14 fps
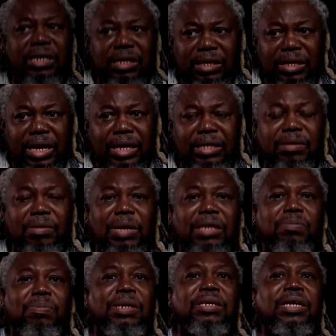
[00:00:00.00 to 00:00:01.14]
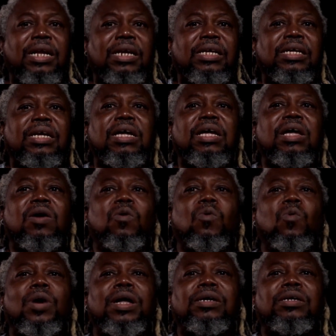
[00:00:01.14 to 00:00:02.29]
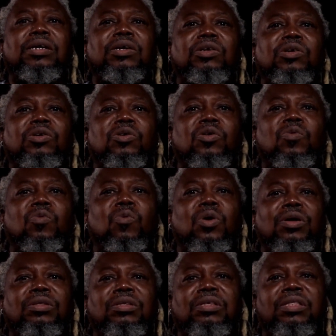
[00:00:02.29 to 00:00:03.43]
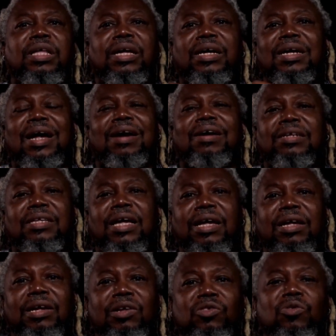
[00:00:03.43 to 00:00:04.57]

decent, especially when you don't want the character